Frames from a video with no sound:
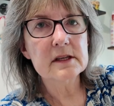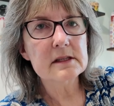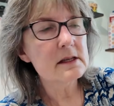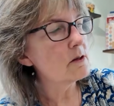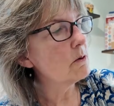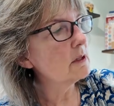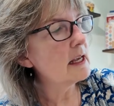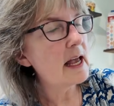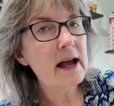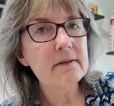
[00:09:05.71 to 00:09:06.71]
This is
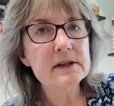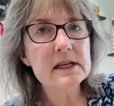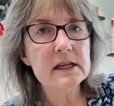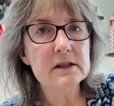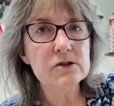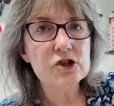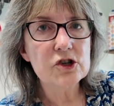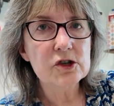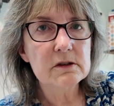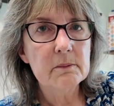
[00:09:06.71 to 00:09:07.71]
only 1/2
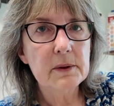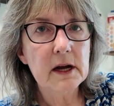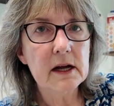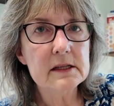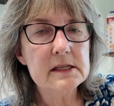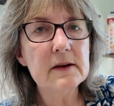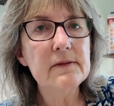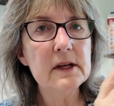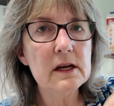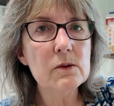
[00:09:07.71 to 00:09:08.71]
inch, but if
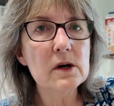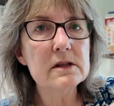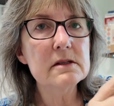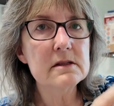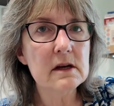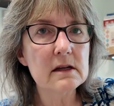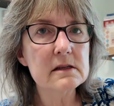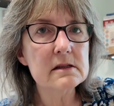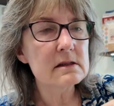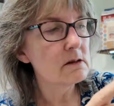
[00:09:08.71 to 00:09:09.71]
anyone
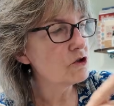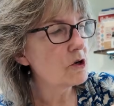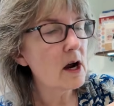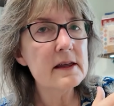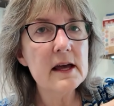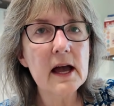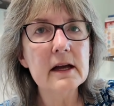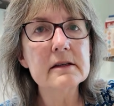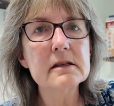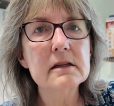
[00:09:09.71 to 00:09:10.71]
does try
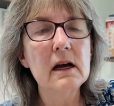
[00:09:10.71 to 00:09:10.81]
that,